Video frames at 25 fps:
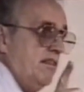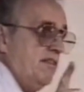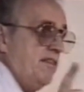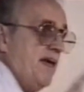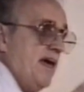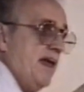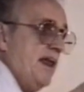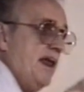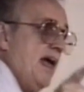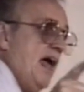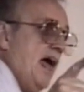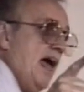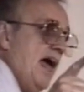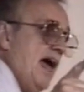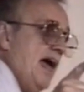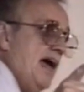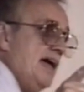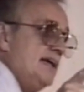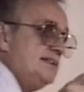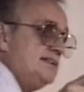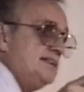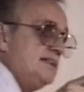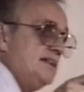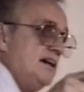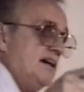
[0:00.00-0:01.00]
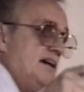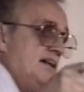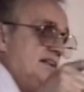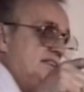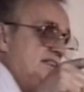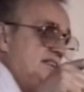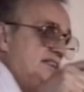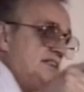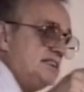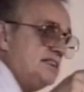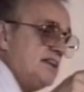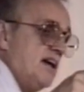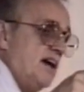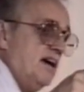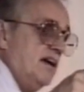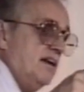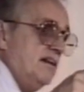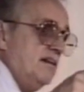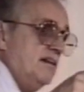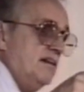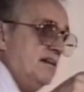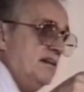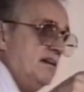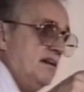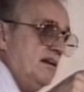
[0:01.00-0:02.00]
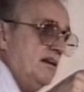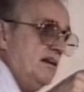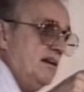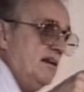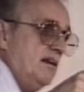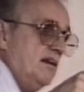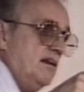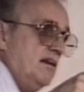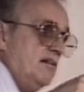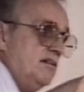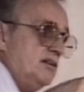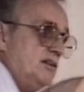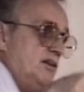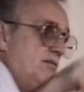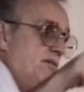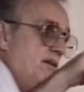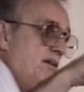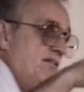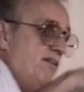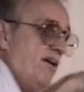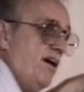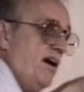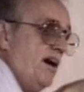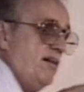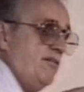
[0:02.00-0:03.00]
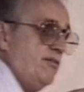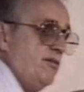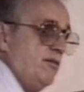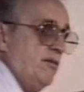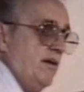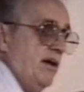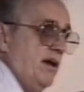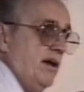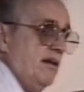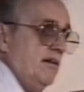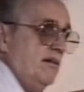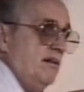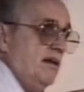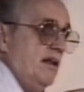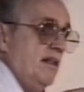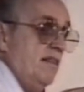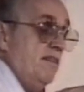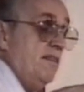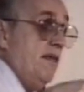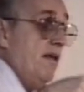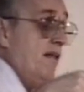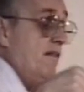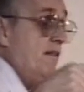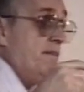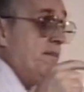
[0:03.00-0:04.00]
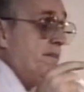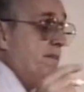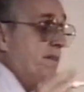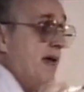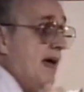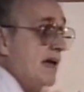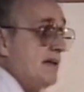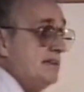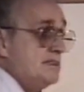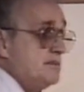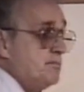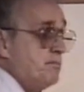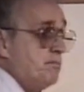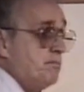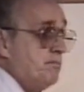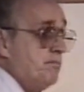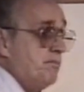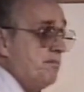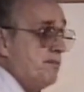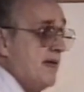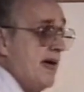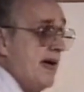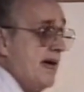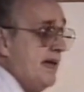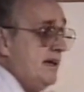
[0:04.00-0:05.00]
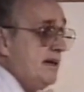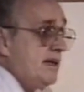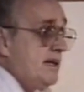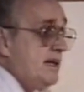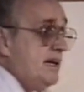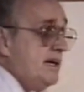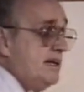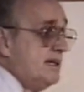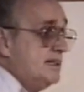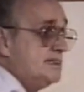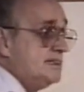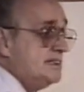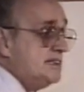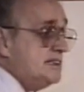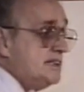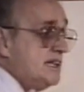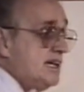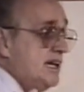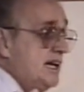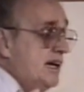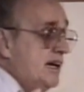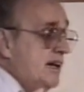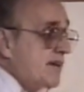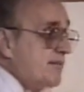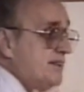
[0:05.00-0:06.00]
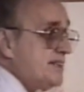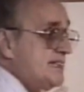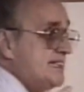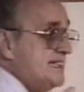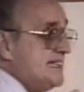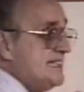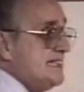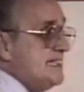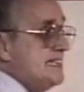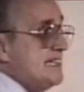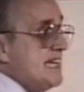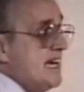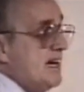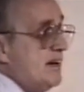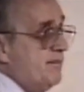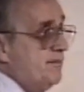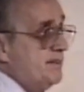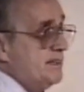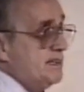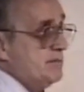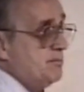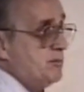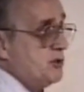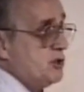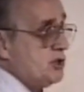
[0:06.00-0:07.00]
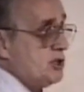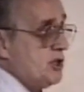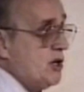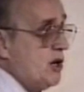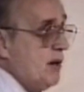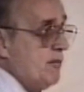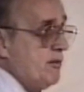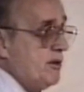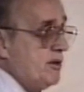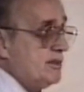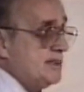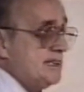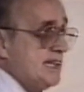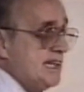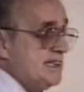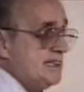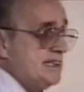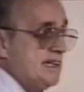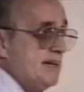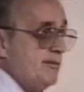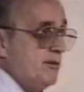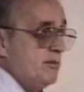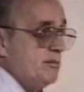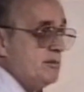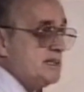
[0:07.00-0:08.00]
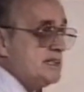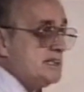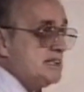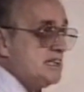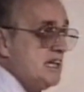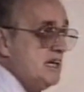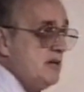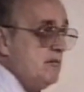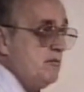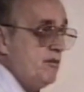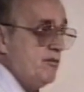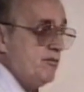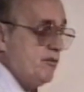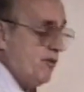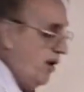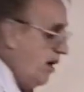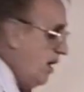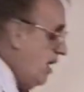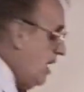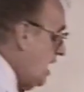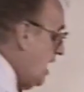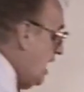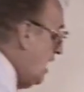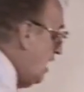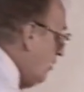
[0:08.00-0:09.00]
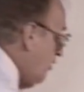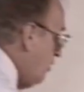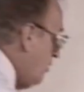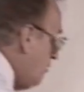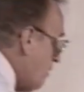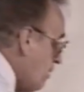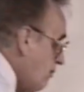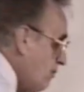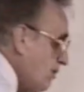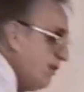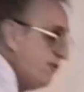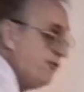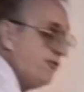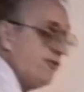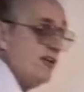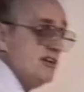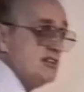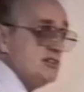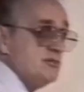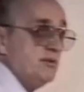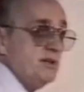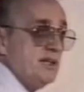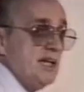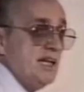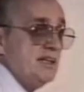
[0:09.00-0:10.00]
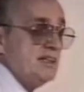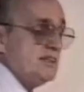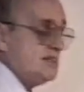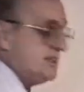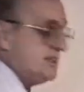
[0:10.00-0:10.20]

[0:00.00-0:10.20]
that has a sun to revolve around. That's, that in, its, in and of itself is bizarre because that's never been seen before. Remember the first one they